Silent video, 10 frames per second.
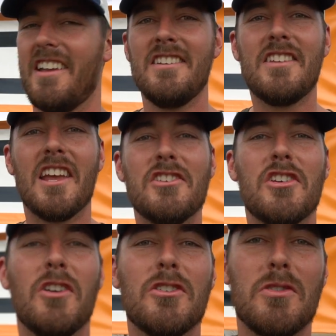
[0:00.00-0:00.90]

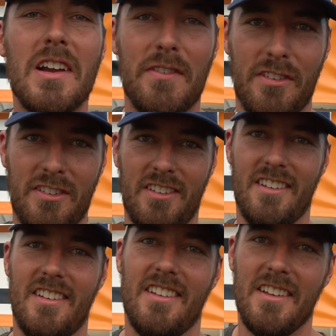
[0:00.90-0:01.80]
intentional drifts,
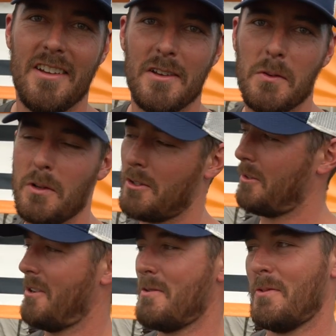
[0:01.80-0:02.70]

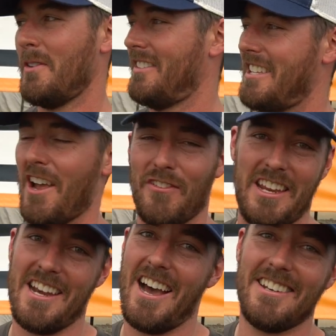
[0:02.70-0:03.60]
which was
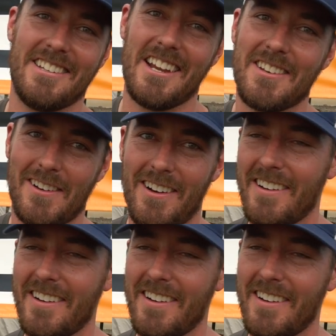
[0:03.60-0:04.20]
definitely not intentional.